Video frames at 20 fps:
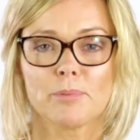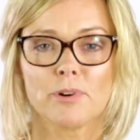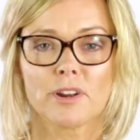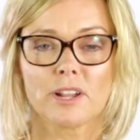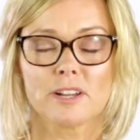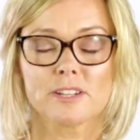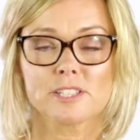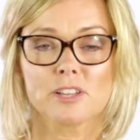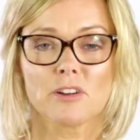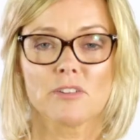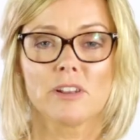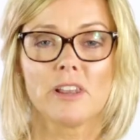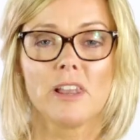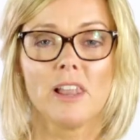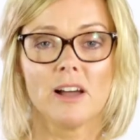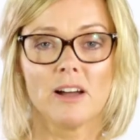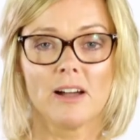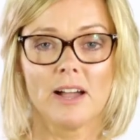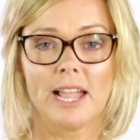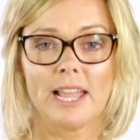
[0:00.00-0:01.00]
products
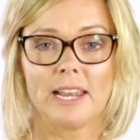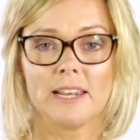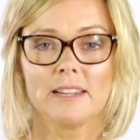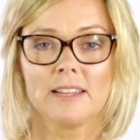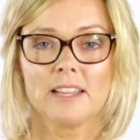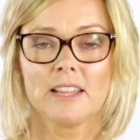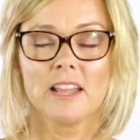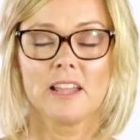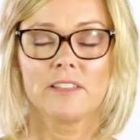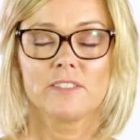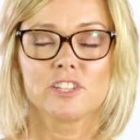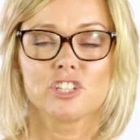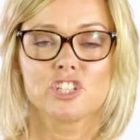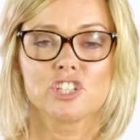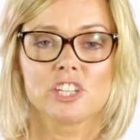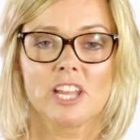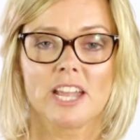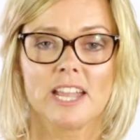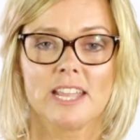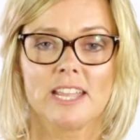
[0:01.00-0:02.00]
online, the
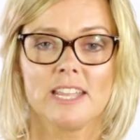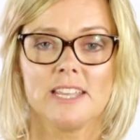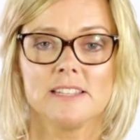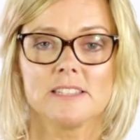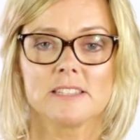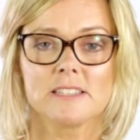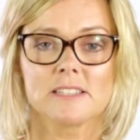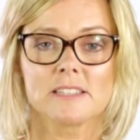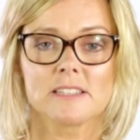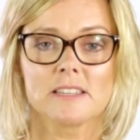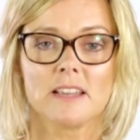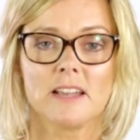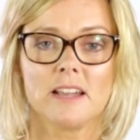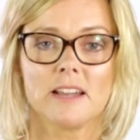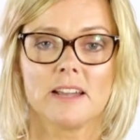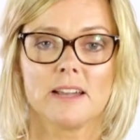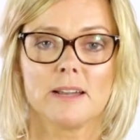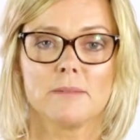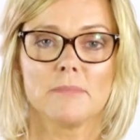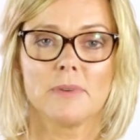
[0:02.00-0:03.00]
shades
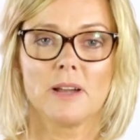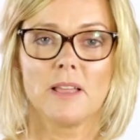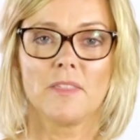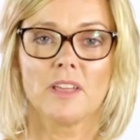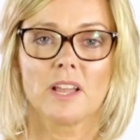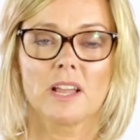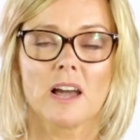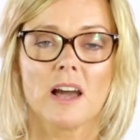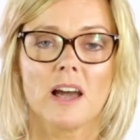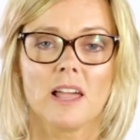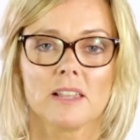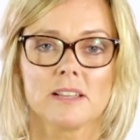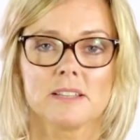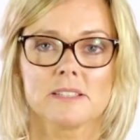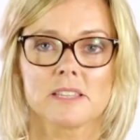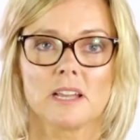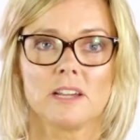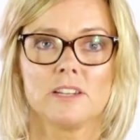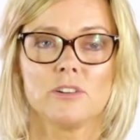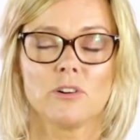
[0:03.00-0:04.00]
and the
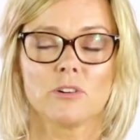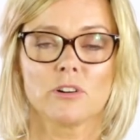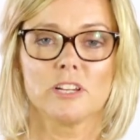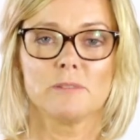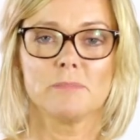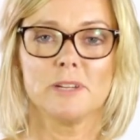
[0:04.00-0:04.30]
colours are not going to